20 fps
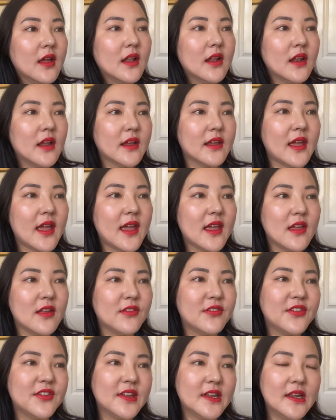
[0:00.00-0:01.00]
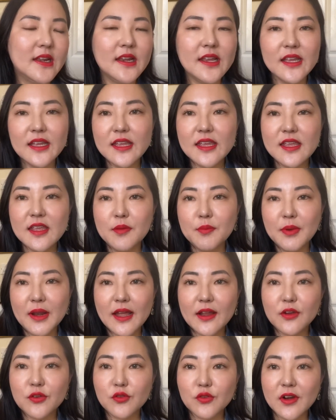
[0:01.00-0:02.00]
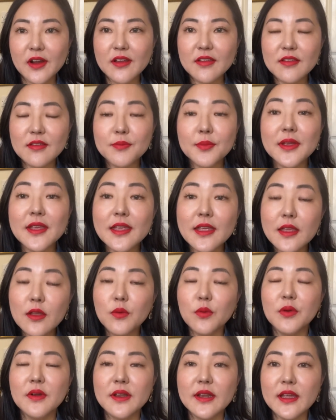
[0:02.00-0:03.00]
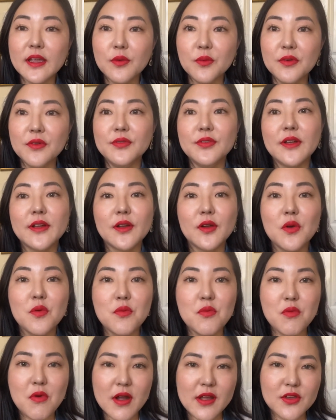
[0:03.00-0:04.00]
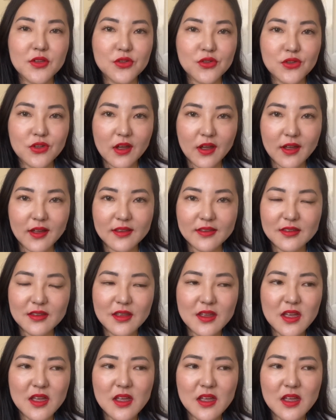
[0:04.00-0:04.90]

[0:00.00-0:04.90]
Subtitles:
like a slinky black dress, but equally with like a white shirt,